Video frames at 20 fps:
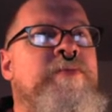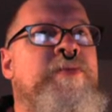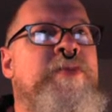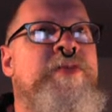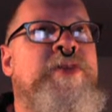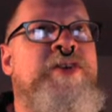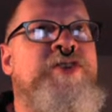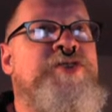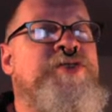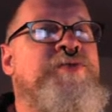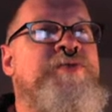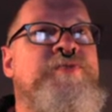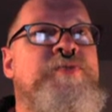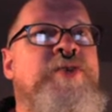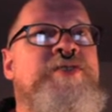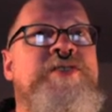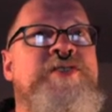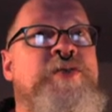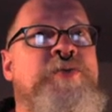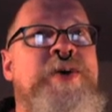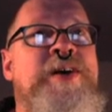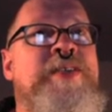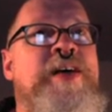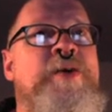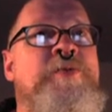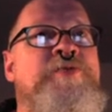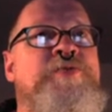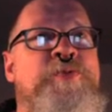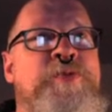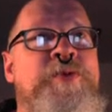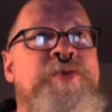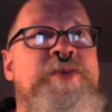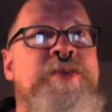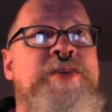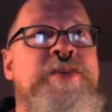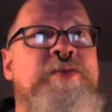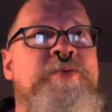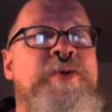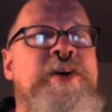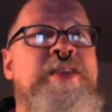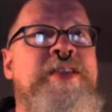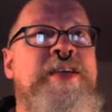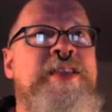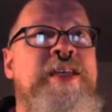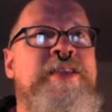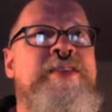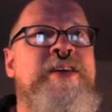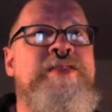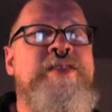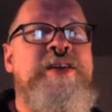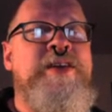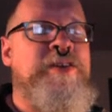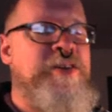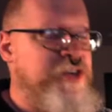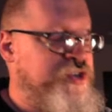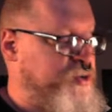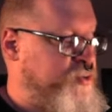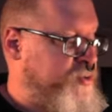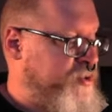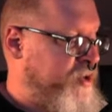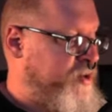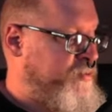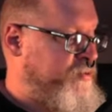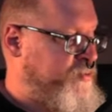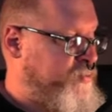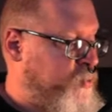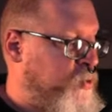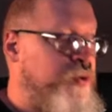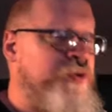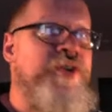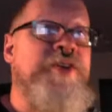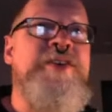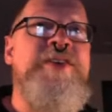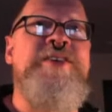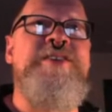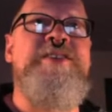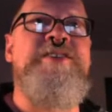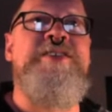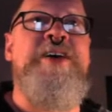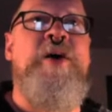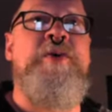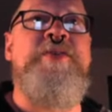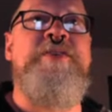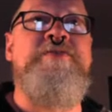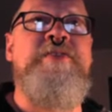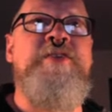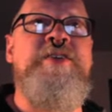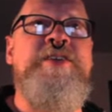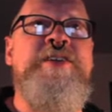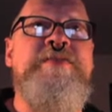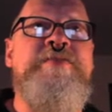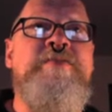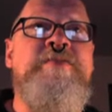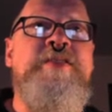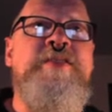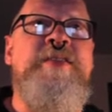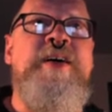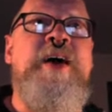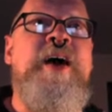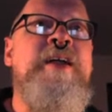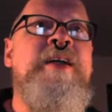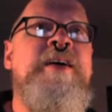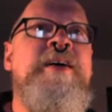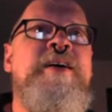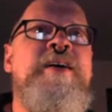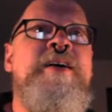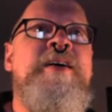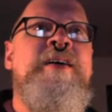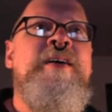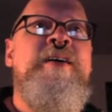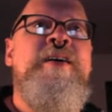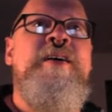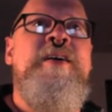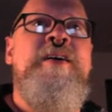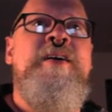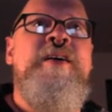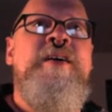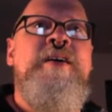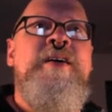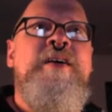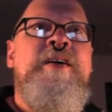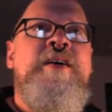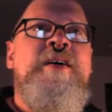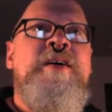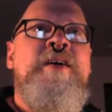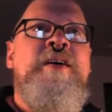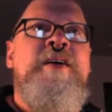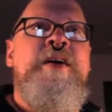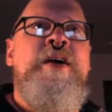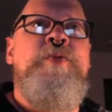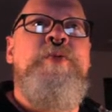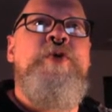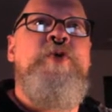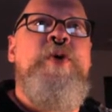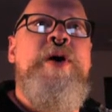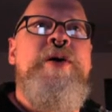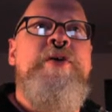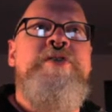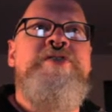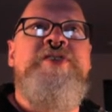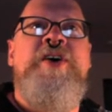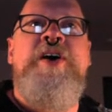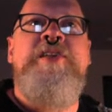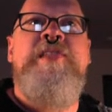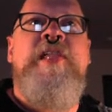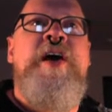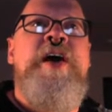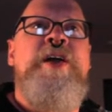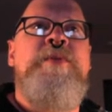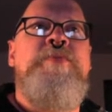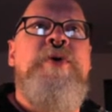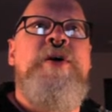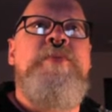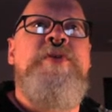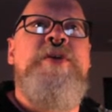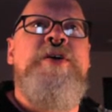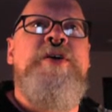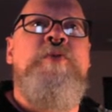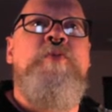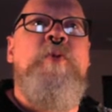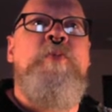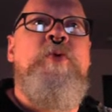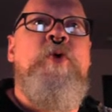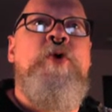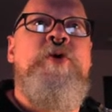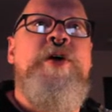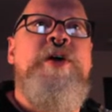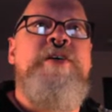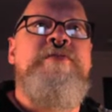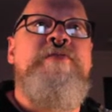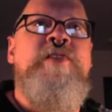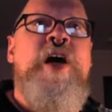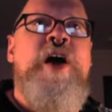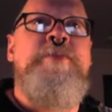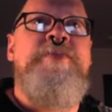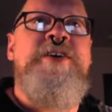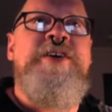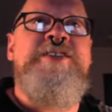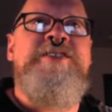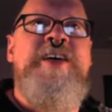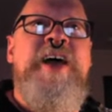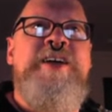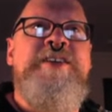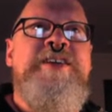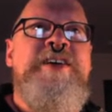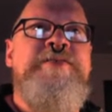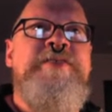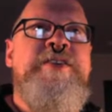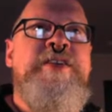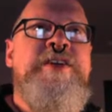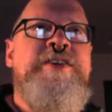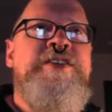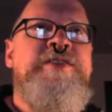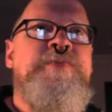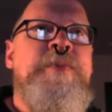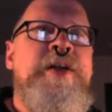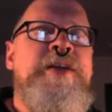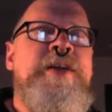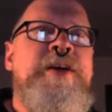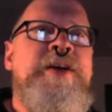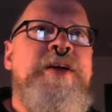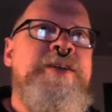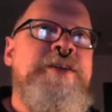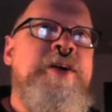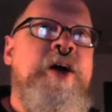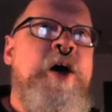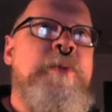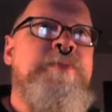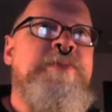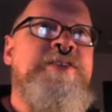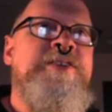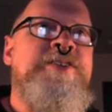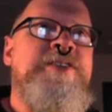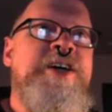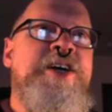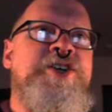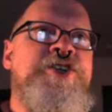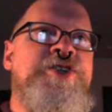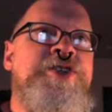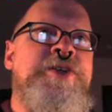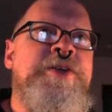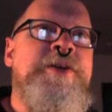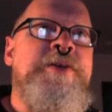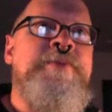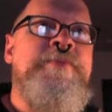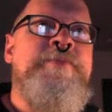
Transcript: It sure wasn't the way that was worded. The way that, that, that the initial thing was worded sounded very different than that. It requires online public reporting of lobbyist activity, spending, and compensation.